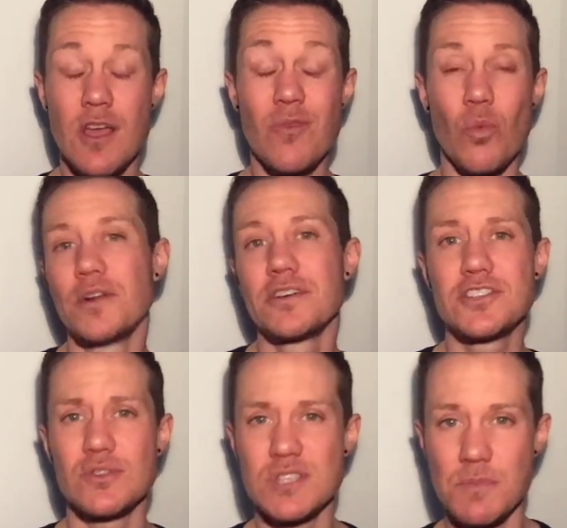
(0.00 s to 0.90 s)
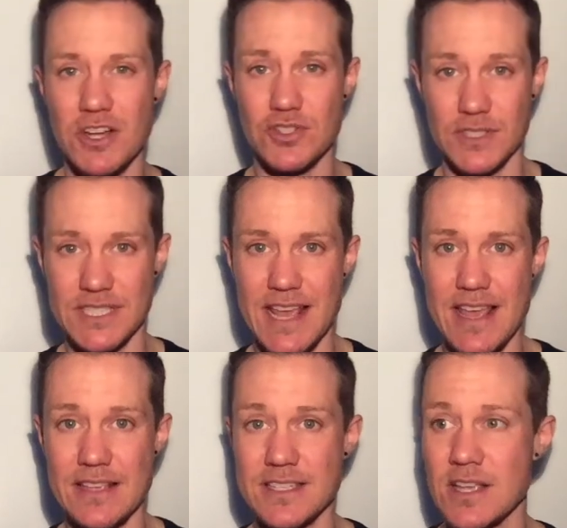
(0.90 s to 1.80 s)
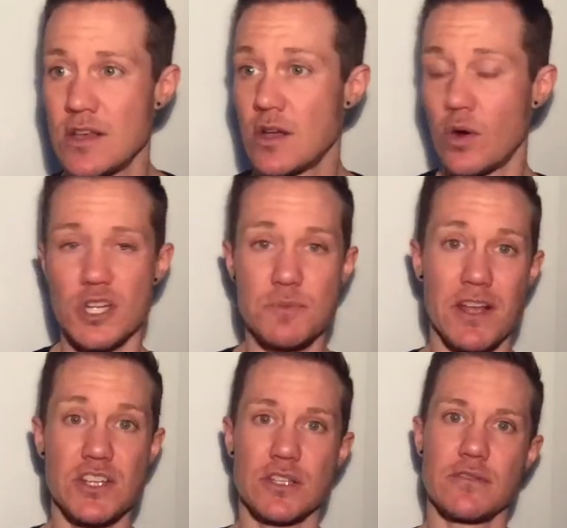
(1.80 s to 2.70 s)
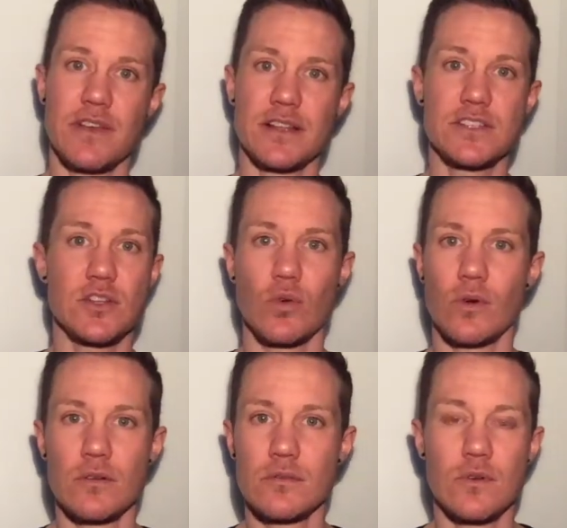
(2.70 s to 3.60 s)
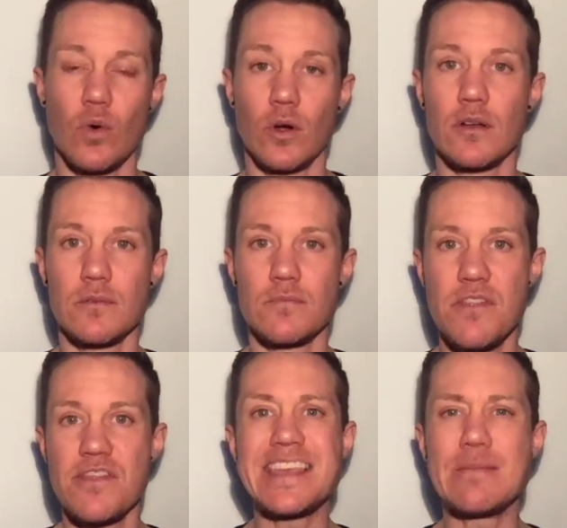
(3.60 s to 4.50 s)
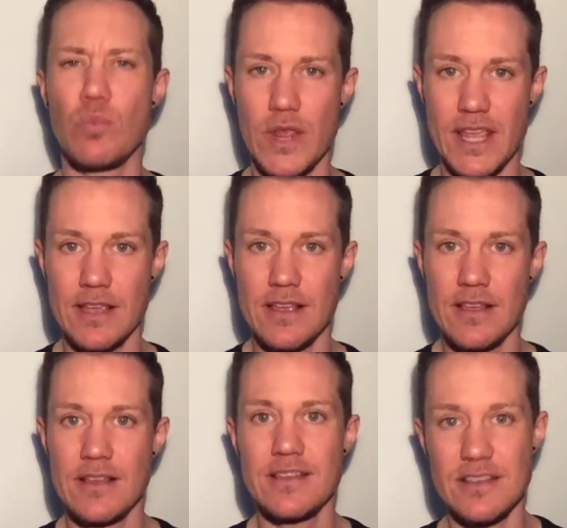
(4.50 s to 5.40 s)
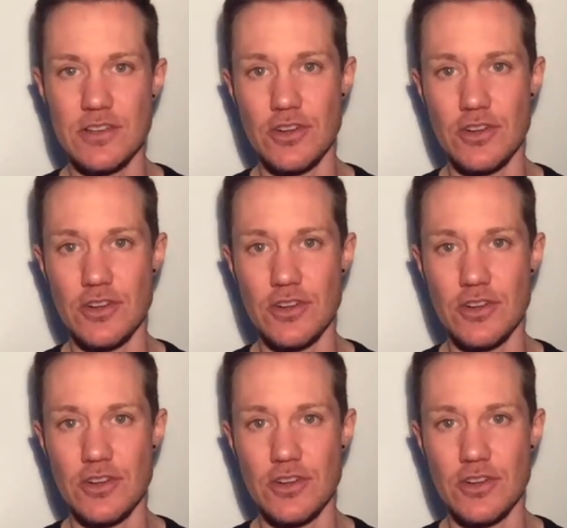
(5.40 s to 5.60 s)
one or two special days or special events or a theme week in your